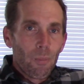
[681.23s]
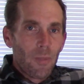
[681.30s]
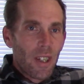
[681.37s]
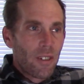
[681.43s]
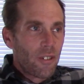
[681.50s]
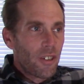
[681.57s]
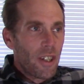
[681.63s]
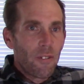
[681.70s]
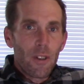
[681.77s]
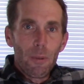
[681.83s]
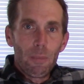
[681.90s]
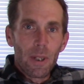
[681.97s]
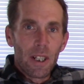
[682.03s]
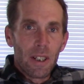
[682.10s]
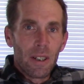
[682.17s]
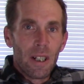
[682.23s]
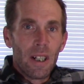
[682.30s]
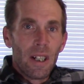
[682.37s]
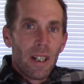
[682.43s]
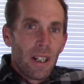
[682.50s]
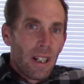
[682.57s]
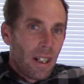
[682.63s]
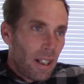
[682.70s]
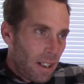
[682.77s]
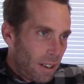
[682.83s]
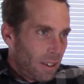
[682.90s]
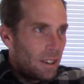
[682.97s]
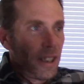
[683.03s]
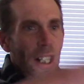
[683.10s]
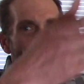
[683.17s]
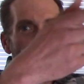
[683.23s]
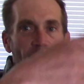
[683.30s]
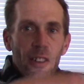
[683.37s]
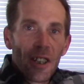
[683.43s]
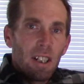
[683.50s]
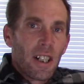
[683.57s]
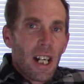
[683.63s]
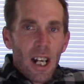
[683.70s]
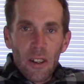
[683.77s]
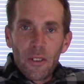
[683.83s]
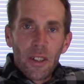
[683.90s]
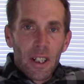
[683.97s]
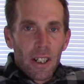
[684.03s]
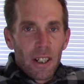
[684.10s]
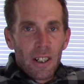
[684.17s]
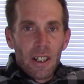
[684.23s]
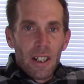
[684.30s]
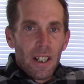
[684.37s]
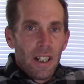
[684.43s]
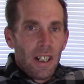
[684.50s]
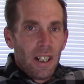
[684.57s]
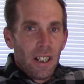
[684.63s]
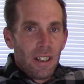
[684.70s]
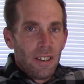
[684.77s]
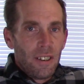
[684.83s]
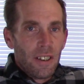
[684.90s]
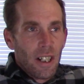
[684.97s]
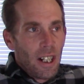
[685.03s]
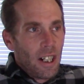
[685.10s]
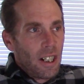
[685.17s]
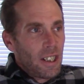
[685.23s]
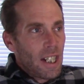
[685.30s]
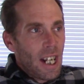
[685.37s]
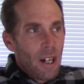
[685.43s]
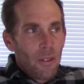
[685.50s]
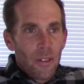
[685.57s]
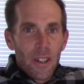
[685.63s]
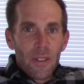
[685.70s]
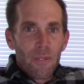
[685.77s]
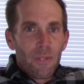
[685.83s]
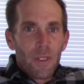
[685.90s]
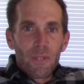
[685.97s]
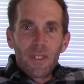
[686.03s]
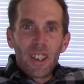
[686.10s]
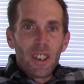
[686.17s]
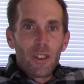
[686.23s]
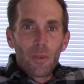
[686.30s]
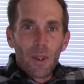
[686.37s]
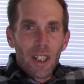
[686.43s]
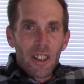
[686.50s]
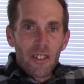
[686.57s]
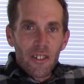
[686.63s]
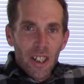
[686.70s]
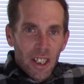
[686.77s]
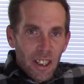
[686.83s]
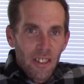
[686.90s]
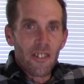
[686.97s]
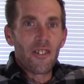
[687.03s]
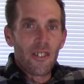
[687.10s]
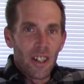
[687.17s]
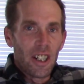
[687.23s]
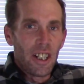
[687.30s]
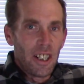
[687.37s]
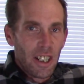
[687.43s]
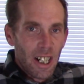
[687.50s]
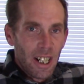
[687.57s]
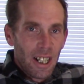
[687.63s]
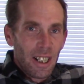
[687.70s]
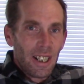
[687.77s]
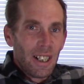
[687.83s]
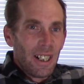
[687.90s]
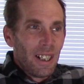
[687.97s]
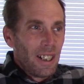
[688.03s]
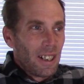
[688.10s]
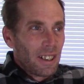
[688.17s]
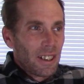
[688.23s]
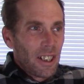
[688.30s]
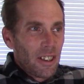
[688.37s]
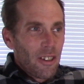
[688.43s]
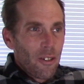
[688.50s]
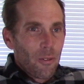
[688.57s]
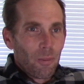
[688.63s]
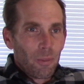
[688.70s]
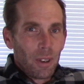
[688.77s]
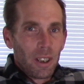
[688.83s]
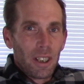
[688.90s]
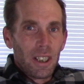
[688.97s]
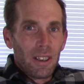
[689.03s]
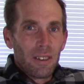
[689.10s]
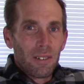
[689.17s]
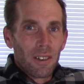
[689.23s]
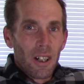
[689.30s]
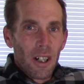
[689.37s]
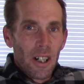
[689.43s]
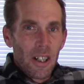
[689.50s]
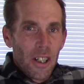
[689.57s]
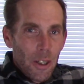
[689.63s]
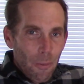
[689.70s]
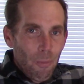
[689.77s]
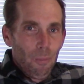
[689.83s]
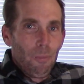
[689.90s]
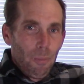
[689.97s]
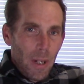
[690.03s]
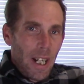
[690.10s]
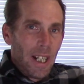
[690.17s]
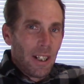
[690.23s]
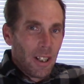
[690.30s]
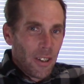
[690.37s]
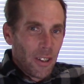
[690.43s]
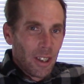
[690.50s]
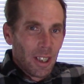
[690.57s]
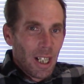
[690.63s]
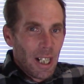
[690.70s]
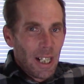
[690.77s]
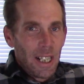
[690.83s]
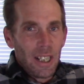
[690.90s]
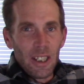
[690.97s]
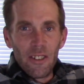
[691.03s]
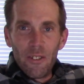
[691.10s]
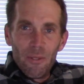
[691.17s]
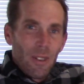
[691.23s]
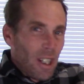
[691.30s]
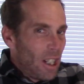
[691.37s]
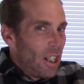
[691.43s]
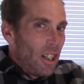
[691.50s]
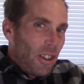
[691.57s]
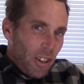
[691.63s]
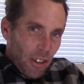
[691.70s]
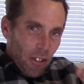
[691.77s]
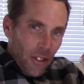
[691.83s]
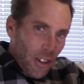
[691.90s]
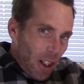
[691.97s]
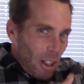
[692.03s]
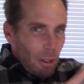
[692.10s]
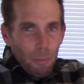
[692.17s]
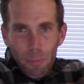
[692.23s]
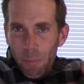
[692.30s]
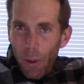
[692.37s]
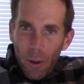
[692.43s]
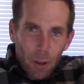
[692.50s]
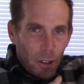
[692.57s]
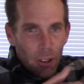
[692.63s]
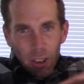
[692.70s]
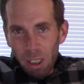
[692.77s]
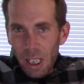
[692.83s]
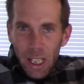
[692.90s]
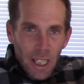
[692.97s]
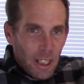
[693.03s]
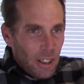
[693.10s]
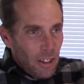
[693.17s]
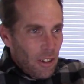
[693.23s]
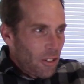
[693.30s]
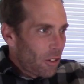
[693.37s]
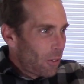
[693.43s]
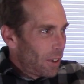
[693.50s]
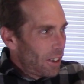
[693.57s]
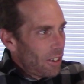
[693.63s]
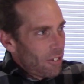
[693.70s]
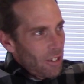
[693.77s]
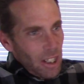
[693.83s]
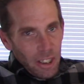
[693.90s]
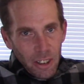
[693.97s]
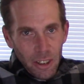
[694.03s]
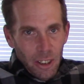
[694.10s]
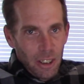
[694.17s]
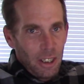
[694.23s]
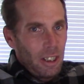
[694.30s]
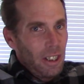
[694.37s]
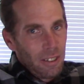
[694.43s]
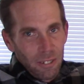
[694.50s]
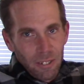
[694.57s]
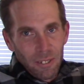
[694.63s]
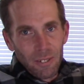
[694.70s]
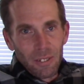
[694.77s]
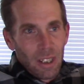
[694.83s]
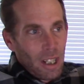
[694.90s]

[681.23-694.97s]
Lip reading: safety pin, casted it out there, and yeah, within 15-20 seconds I got this really large bang on the line and just started pulling the line in as quick as I could and